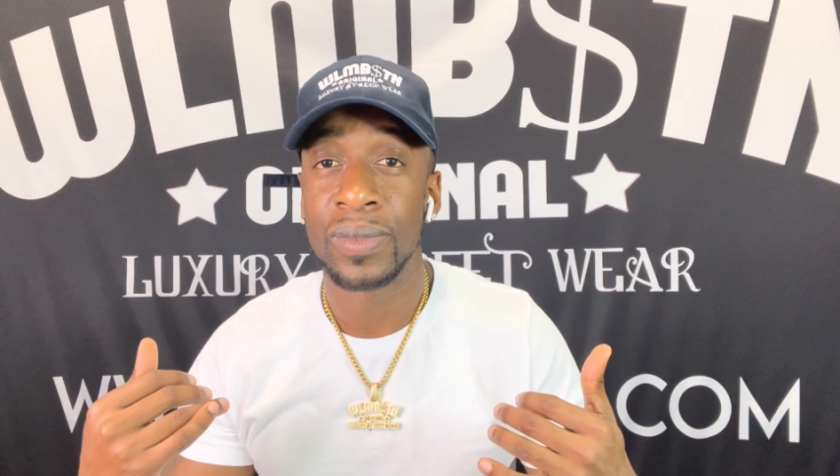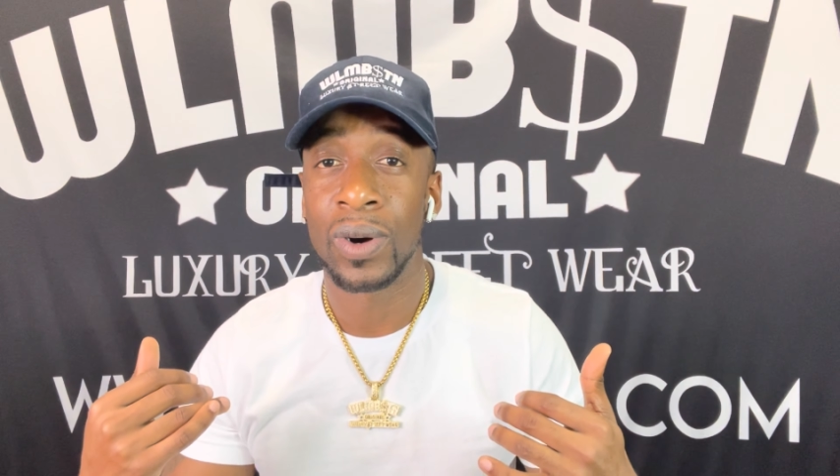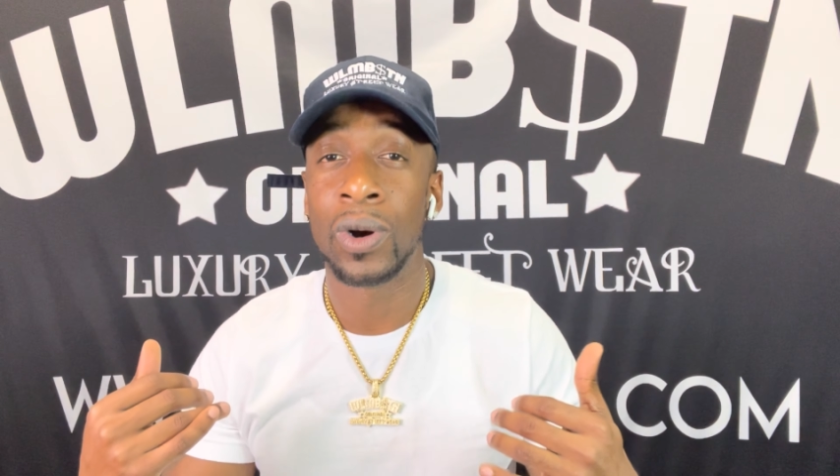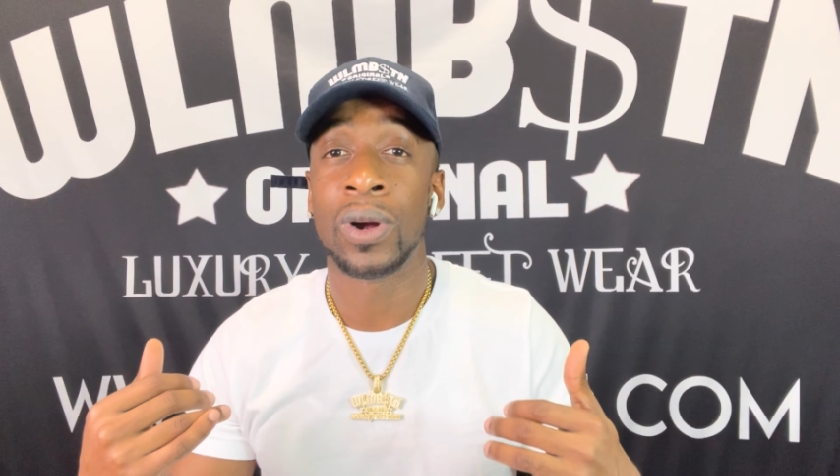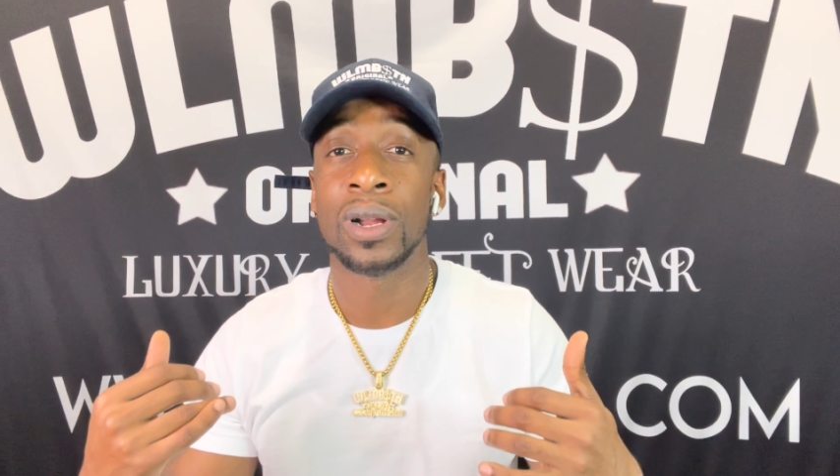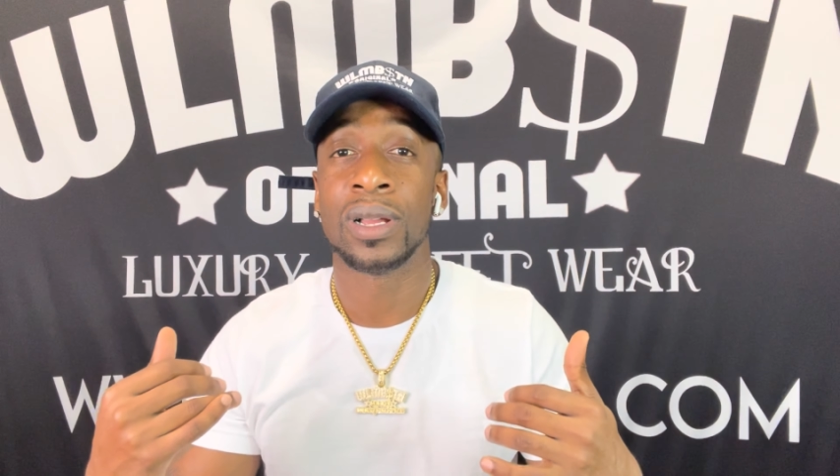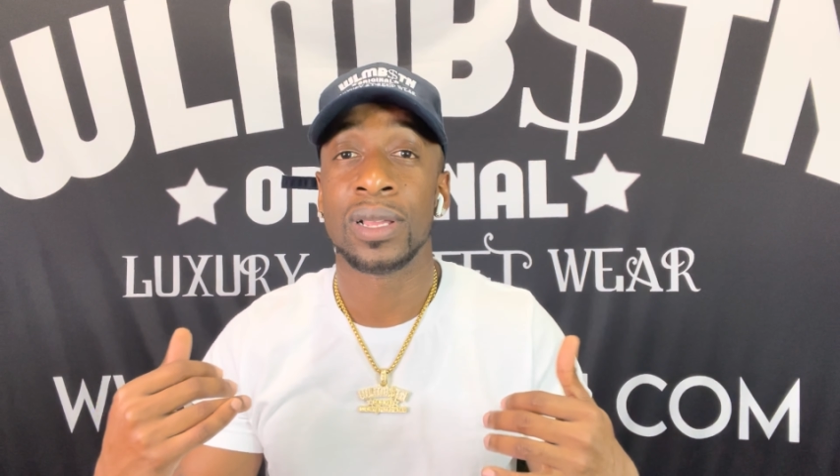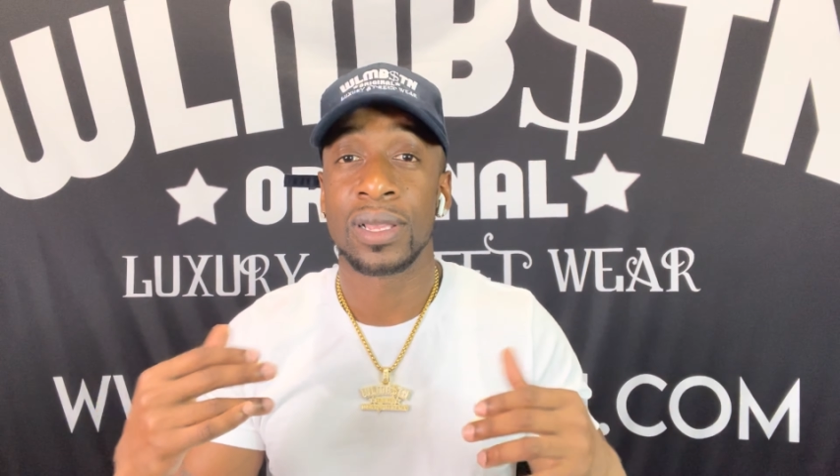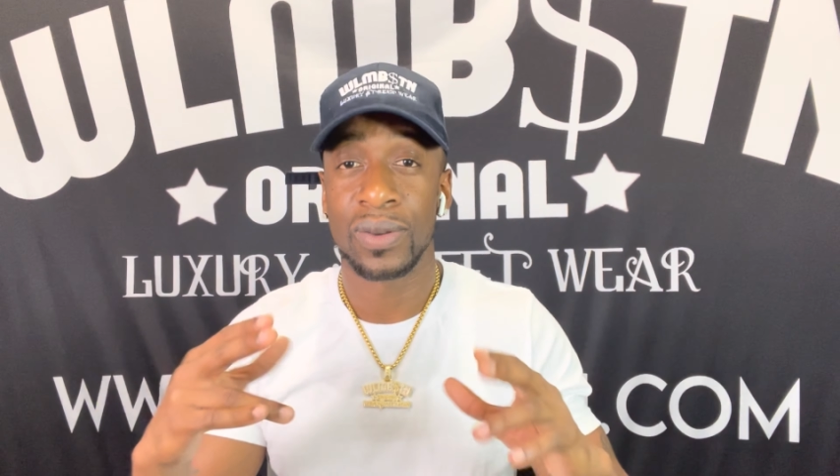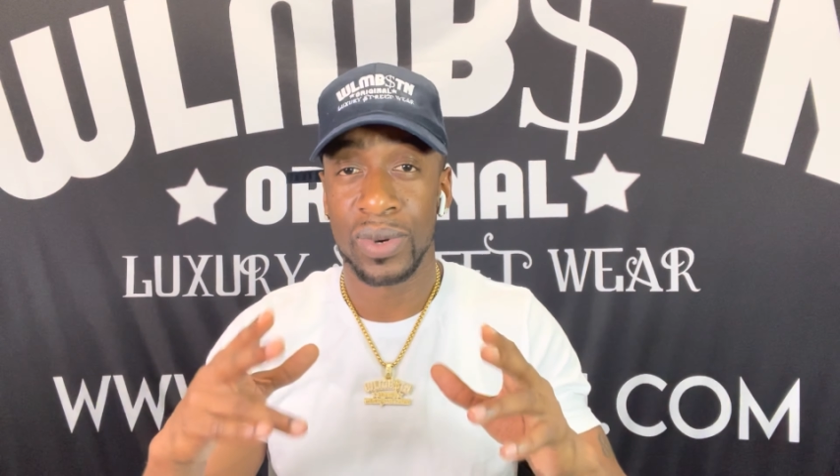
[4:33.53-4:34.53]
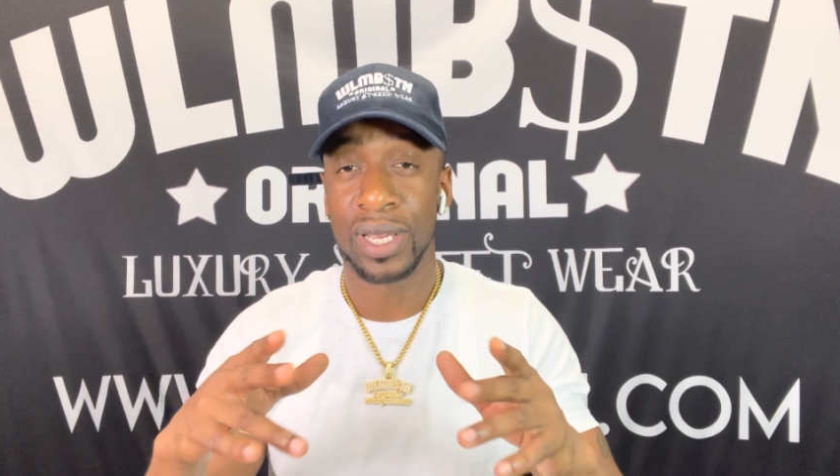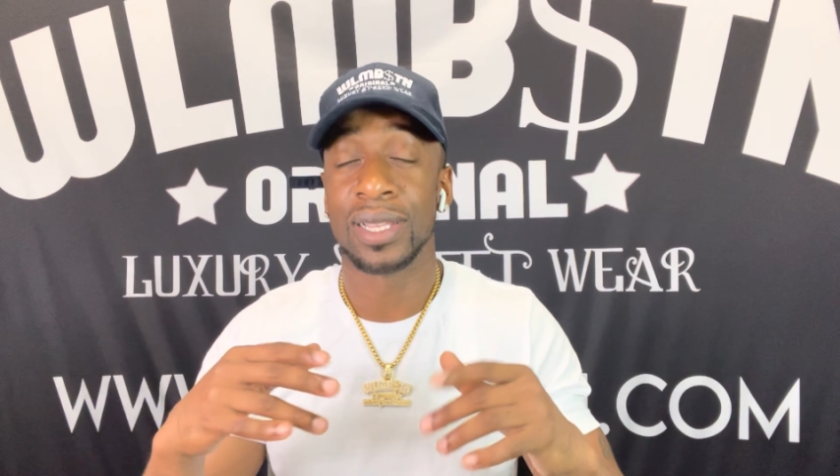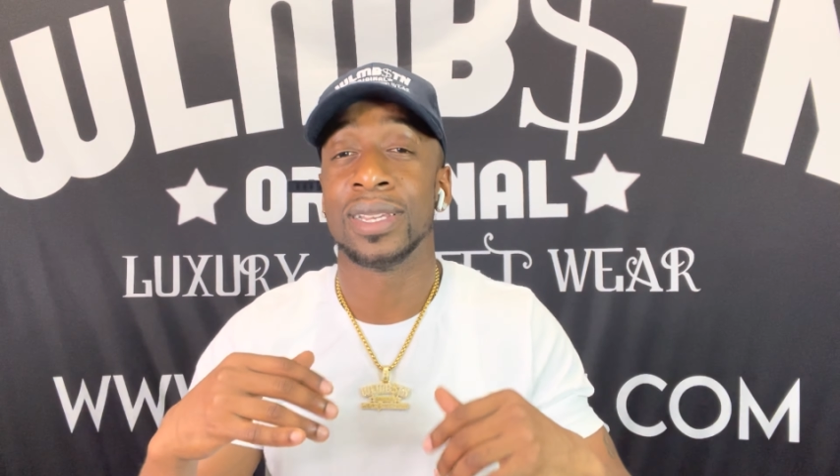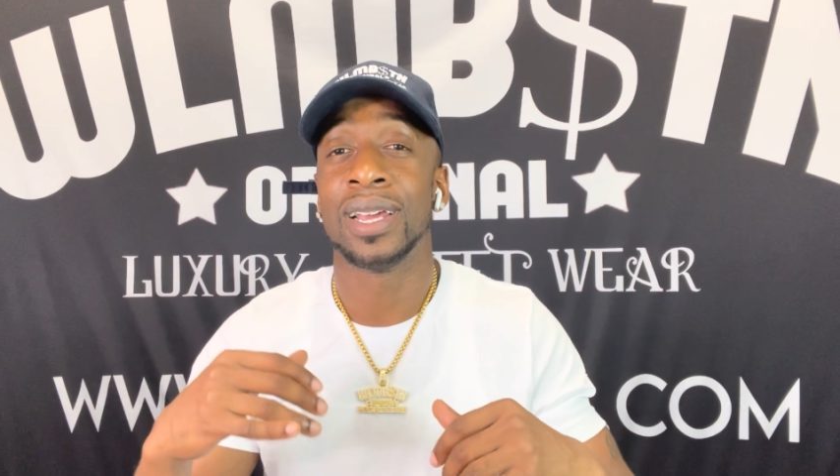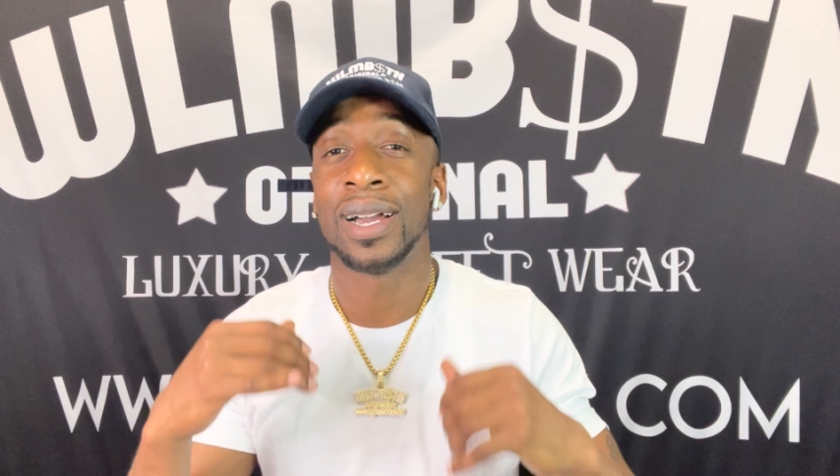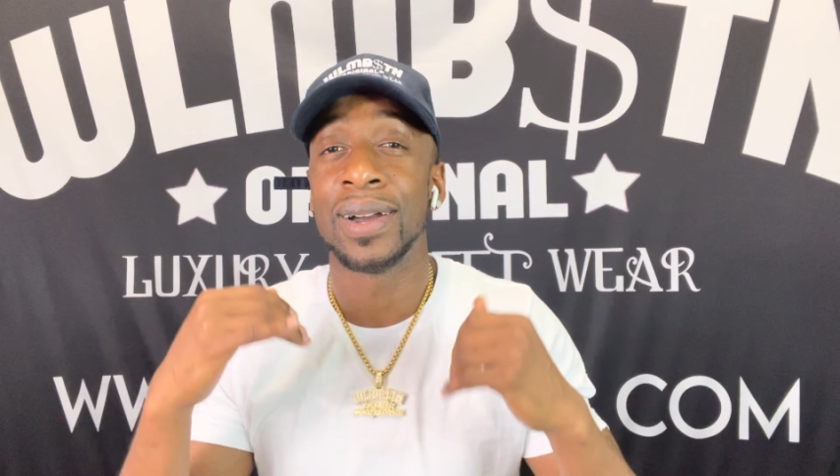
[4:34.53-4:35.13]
or we'll get to that.